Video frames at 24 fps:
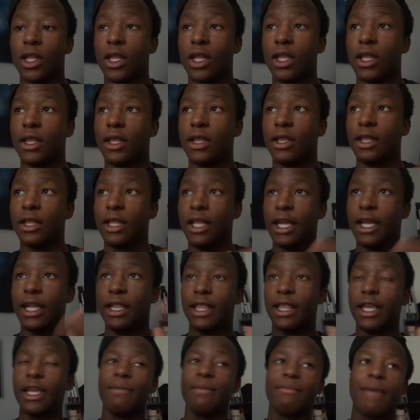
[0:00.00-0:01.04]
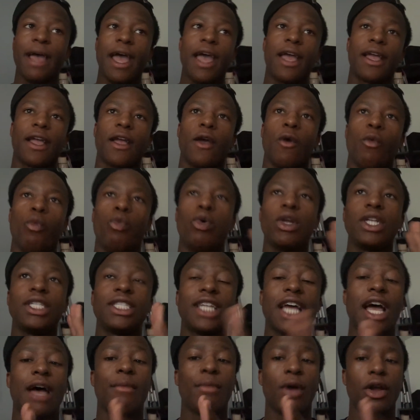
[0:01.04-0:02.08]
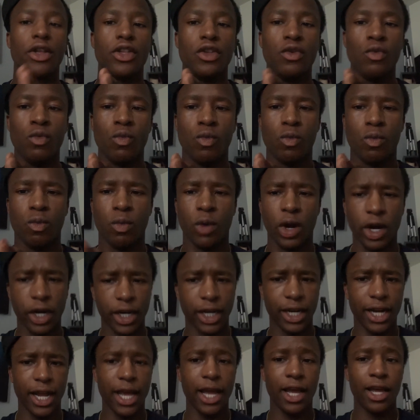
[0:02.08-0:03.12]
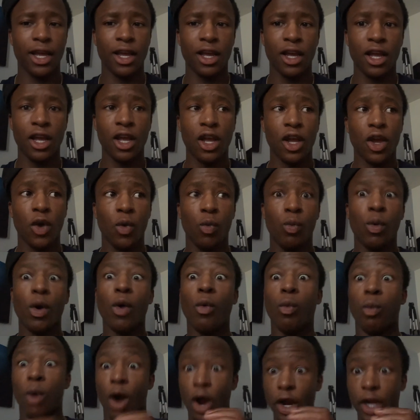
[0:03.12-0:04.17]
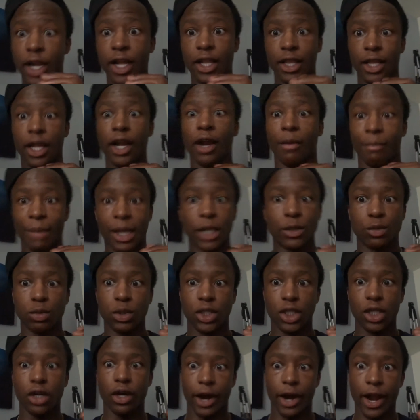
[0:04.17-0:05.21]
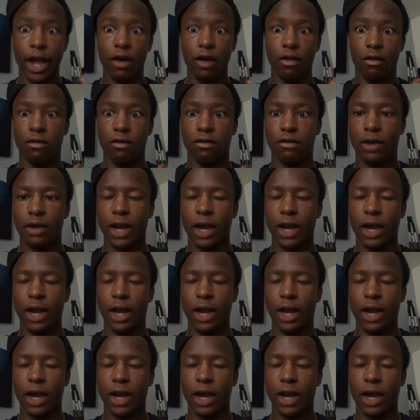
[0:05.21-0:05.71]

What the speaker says: Then think back, what job are you working at? Will working there mess with your health?